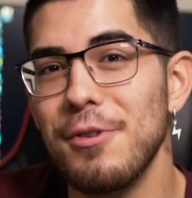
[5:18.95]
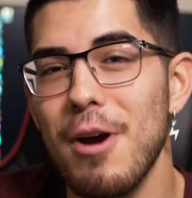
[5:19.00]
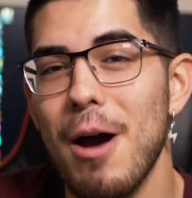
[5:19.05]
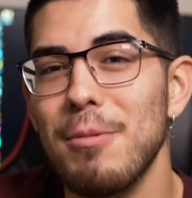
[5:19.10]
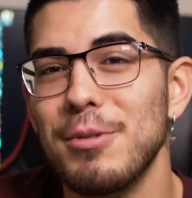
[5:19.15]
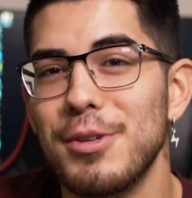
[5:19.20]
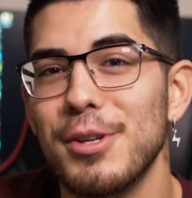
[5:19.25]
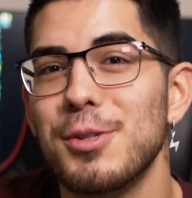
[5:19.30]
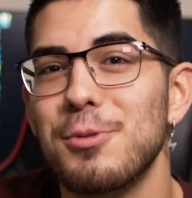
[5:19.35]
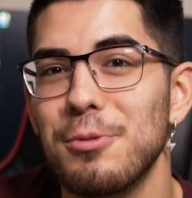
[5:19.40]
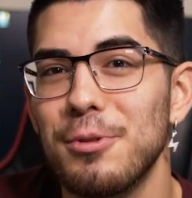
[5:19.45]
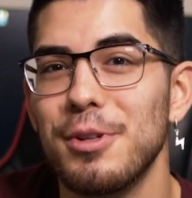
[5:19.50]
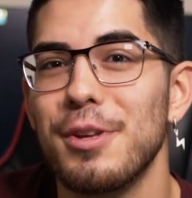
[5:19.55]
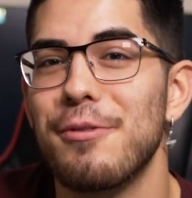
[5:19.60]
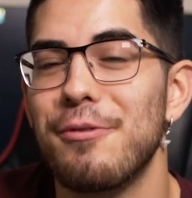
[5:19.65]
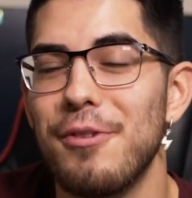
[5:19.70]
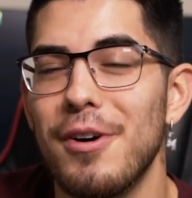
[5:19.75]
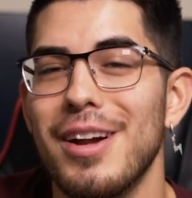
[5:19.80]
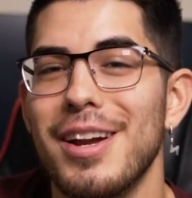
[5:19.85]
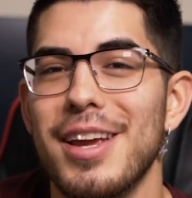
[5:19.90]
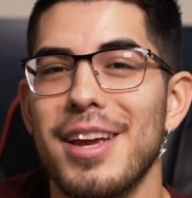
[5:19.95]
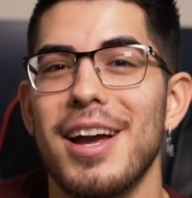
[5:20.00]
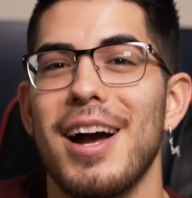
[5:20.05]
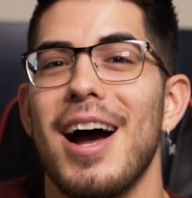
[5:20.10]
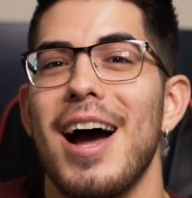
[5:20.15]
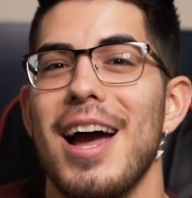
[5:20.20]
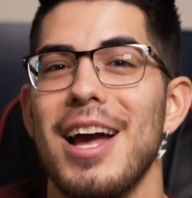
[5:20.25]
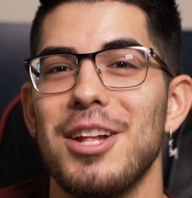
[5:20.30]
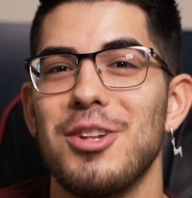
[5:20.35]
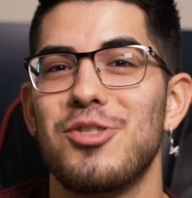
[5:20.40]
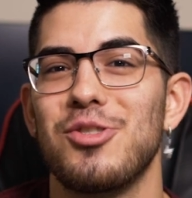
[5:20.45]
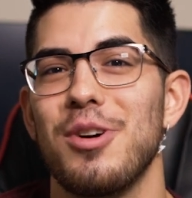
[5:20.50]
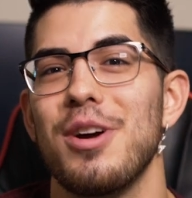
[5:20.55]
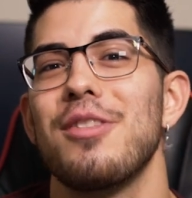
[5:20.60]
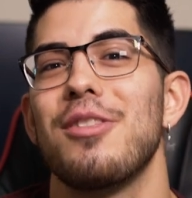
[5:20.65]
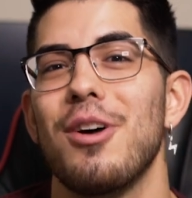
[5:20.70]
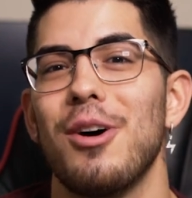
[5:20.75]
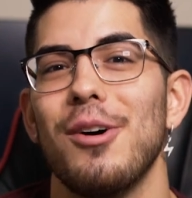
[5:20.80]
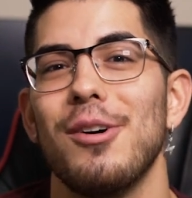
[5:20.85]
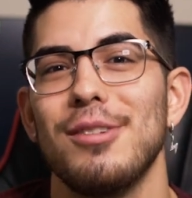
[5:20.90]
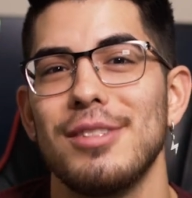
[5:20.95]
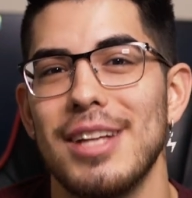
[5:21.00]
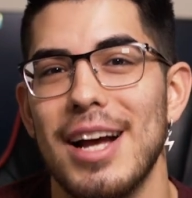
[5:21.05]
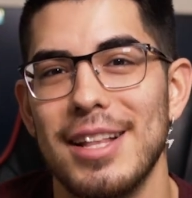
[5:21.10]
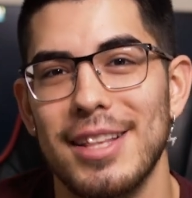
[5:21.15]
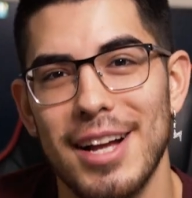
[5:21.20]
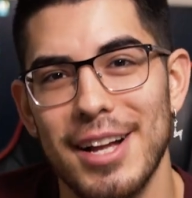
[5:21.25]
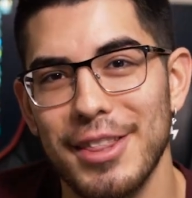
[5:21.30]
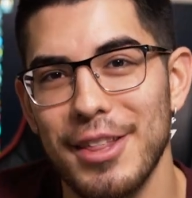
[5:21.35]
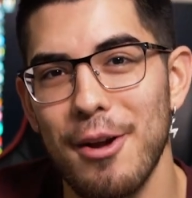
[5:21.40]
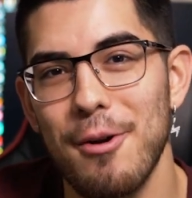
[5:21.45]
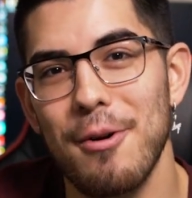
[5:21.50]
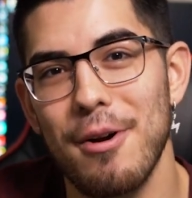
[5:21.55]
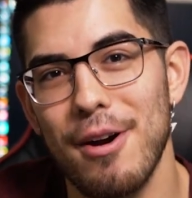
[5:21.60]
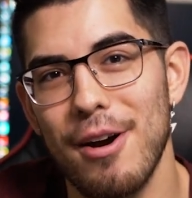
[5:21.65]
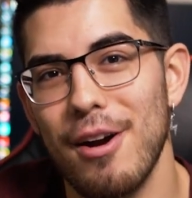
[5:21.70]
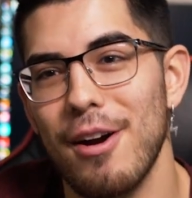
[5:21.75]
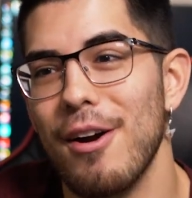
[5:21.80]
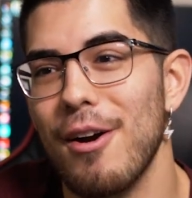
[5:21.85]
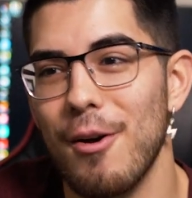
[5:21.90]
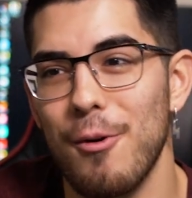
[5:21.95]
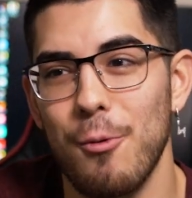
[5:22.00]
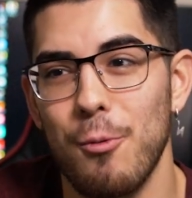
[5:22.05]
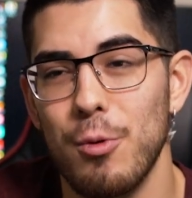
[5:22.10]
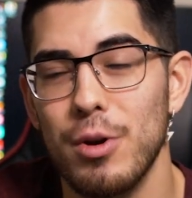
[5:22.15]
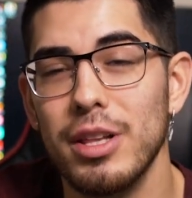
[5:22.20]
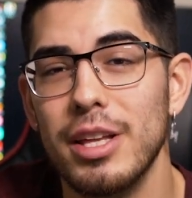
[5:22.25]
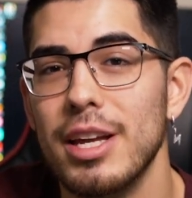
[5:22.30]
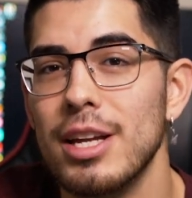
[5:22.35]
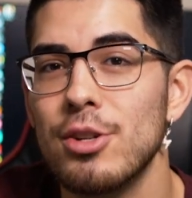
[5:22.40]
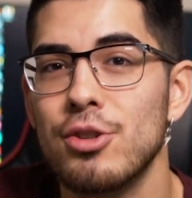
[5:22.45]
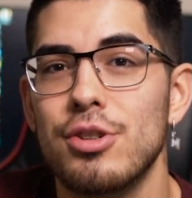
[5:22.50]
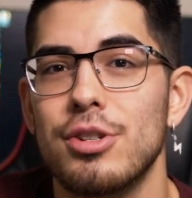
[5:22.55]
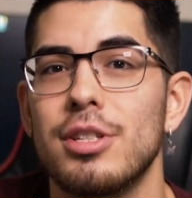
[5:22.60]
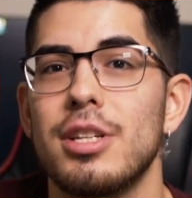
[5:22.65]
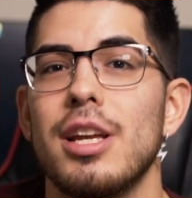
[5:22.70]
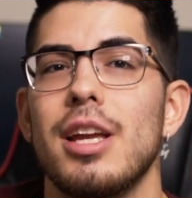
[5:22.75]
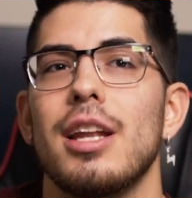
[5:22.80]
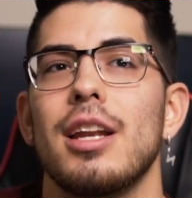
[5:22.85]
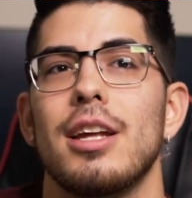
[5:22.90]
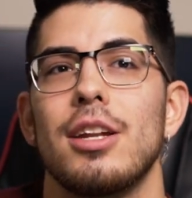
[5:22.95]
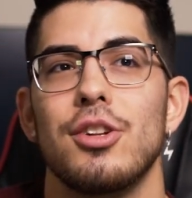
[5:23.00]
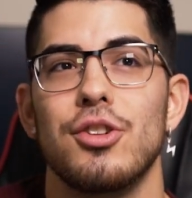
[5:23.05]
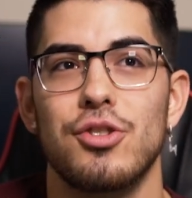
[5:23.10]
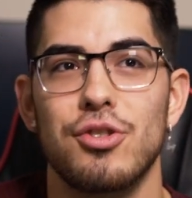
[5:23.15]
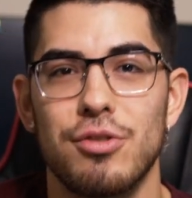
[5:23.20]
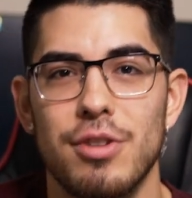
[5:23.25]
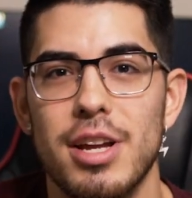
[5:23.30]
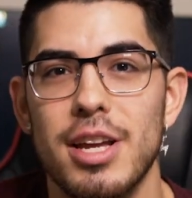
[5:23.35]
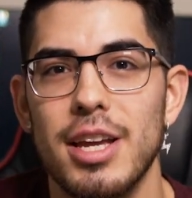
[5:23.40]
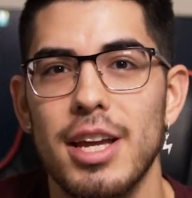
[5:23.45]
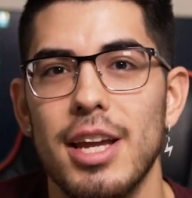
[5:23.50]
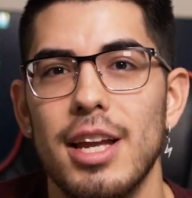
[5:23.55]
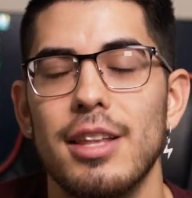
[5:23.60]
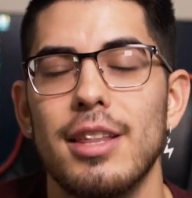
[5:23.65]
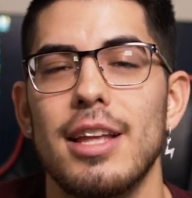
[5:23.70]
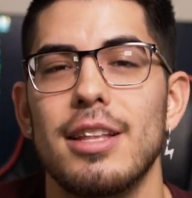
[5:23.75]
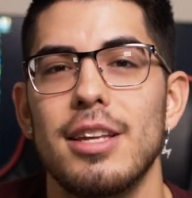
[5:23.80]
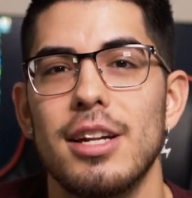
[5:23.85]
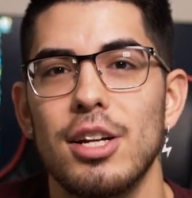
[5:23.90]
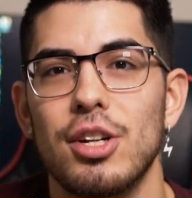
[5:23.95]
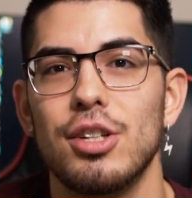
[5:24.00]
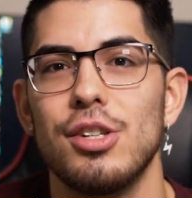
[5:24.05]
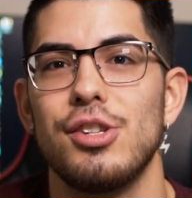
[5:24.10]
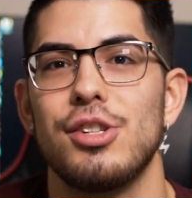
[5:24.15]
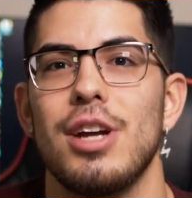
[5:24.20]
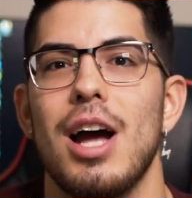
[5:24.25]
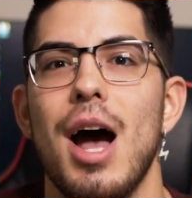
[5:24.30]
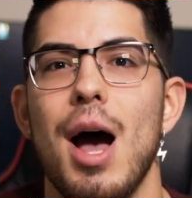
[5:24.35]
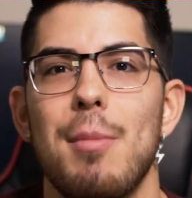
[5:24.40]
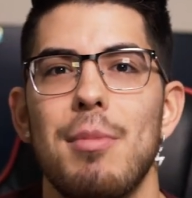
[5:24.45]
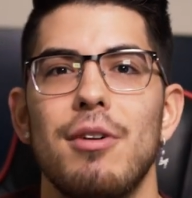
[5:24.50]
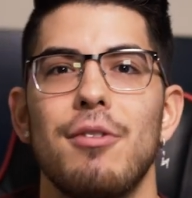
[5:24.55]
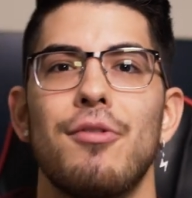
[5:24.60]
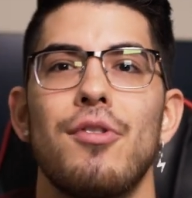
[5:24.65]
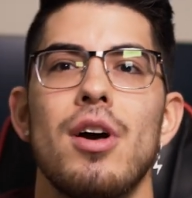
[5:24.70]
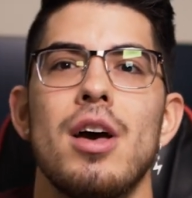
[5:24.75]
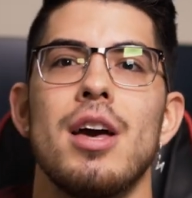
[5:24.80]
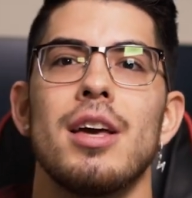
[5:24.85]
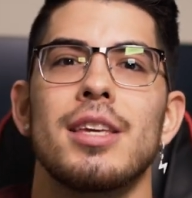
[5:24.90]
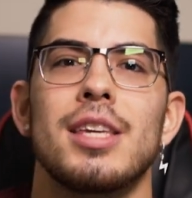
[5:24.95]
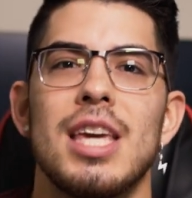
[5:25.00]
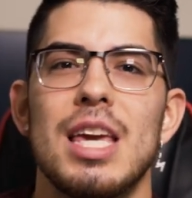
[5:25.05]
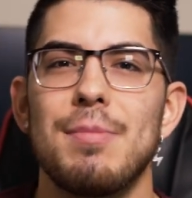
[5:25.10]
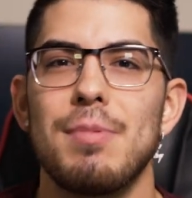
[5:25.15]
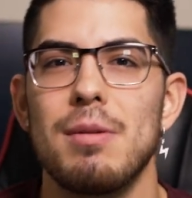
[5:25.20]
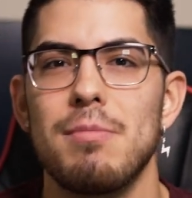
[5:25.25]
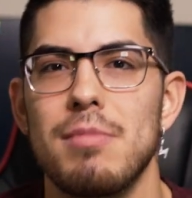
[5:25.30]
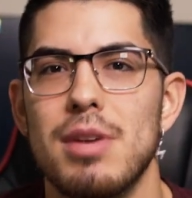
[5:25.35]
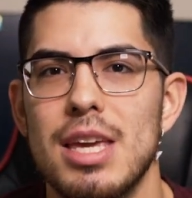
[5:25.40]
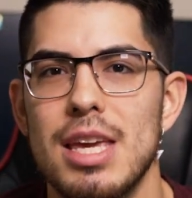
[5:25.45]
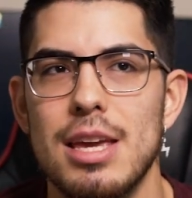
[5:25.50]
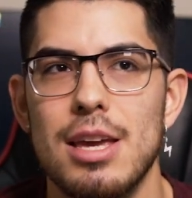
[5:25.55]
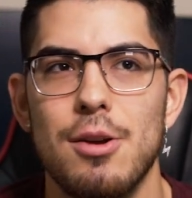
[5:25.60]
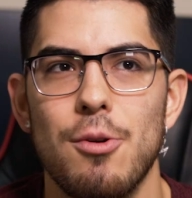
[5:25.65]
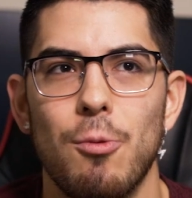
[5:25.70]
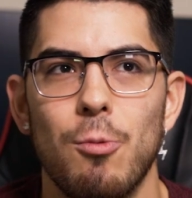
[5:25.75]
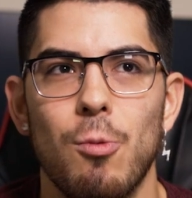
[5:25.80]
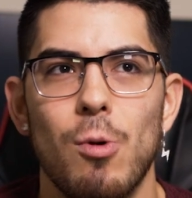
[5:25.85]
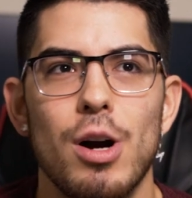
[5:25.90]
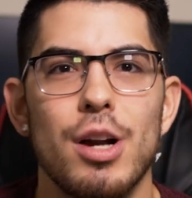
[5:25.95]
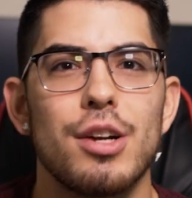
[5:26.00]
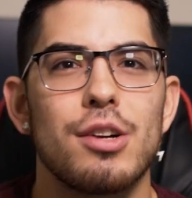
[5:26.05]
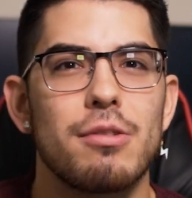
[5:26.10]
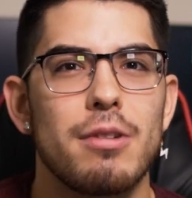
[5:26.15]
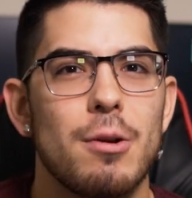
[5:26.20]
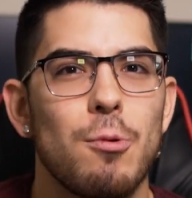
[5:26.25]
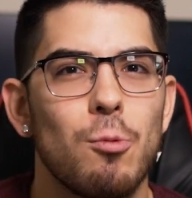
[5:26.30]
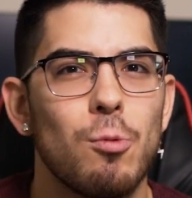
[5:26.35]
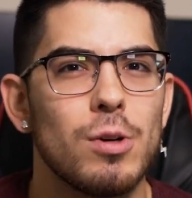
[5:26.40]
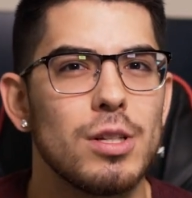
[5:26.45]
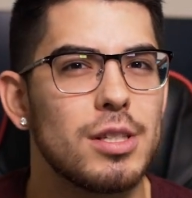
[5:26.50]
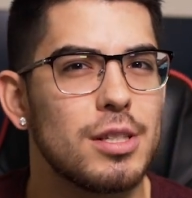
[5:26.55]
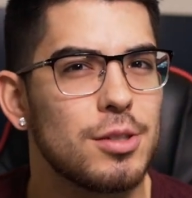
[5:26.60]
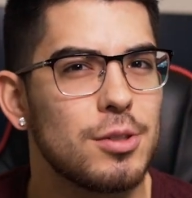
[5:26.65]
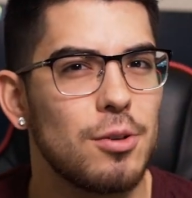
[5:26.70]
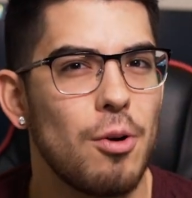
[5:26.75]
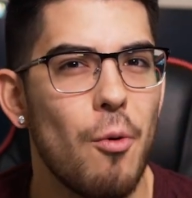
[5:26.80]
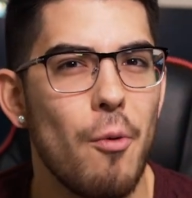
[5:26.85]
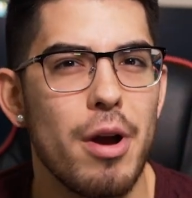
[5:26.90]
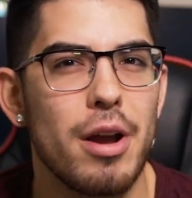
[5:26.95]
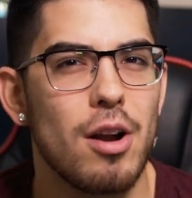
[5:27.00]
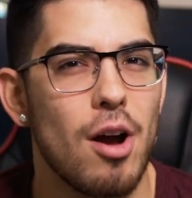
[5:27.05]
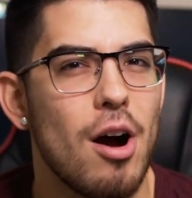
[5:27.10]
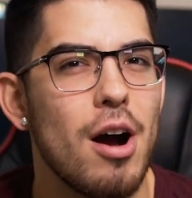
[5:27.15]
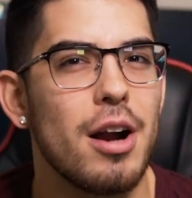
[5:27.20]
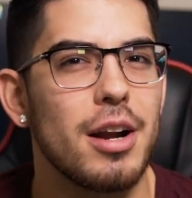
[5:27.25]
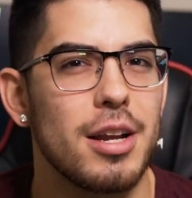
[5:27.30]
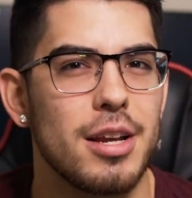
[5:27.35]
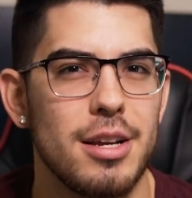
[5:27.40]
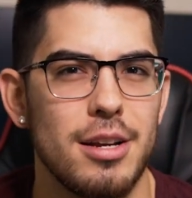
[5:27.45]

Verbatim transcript: few episodes were really funny i enjoyed those i thought they were really interesting and intriguing they did a good job of keeping me wondering what's going on